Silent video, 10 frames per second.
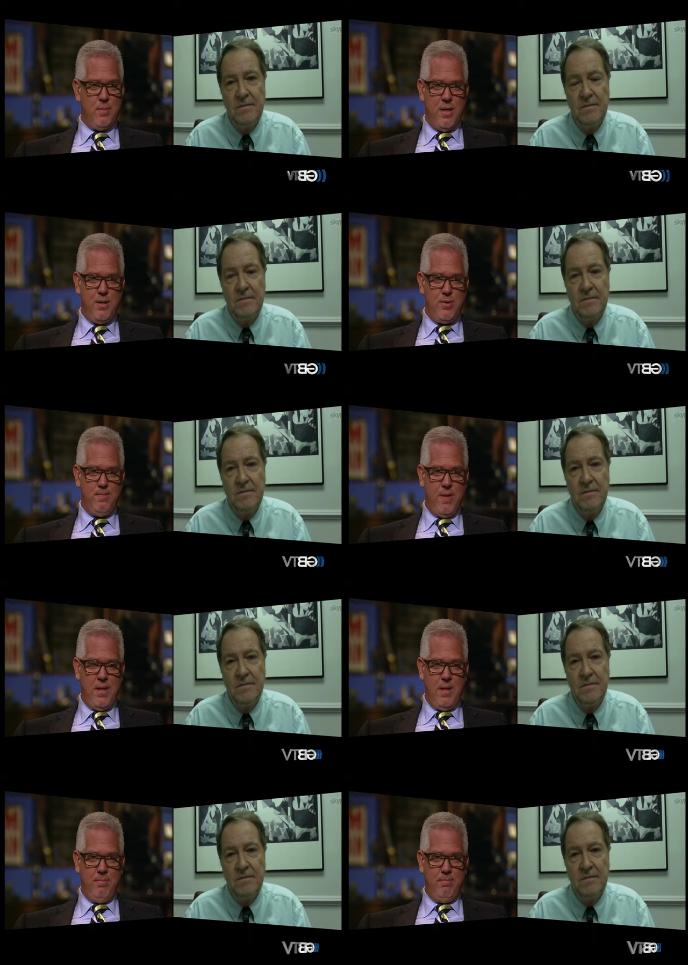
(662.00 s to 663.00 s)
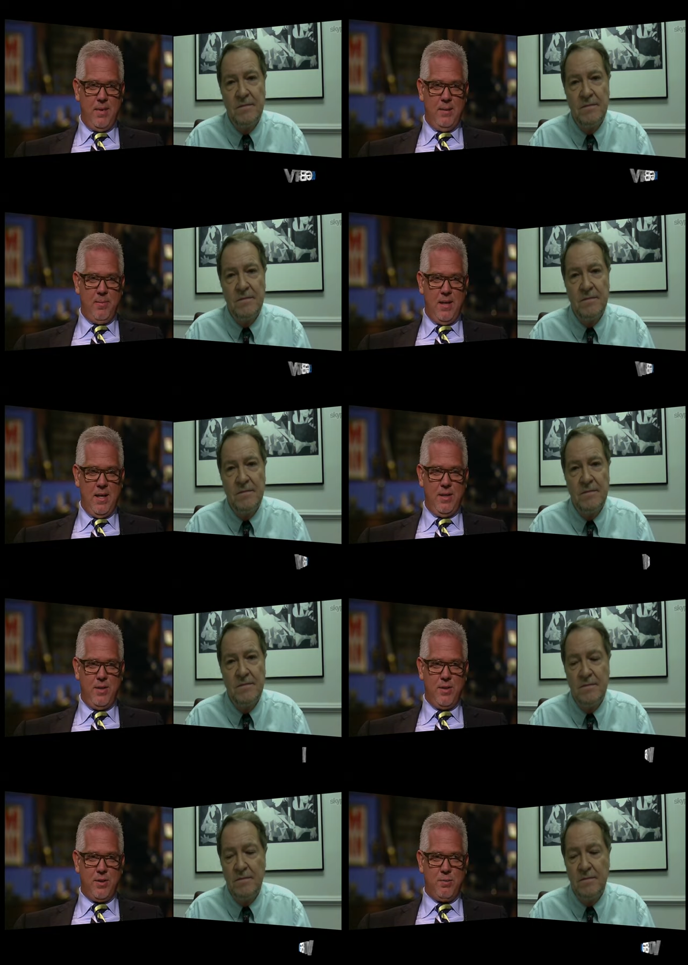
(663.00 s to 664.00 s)
Speaker 1: much. And I'm, I'm glad that there
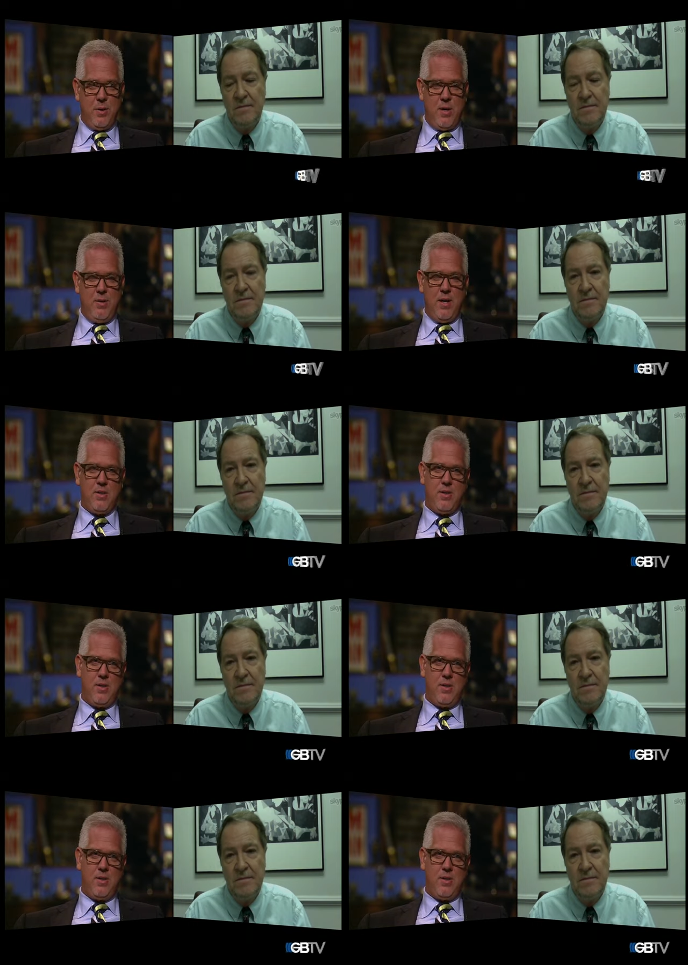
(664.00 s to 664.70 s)
is progress